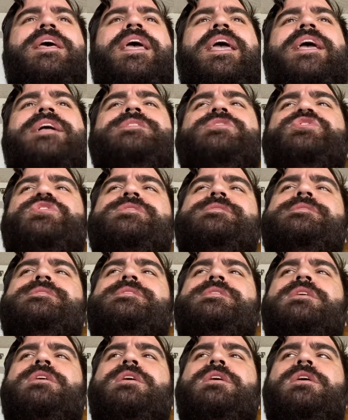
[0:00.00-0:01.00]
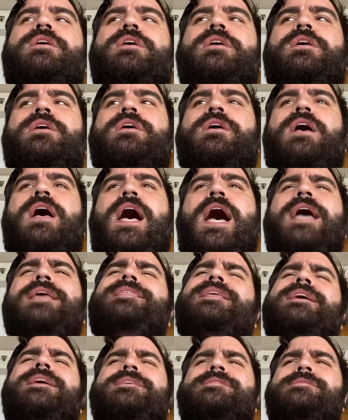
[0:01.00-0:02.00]
it's just, I
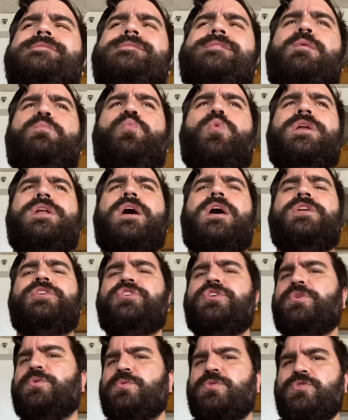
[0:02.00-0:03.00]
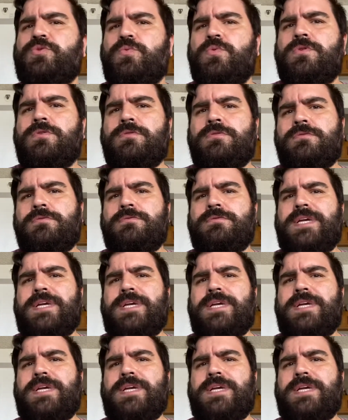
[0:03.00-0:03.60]
think it's somewhat unusual.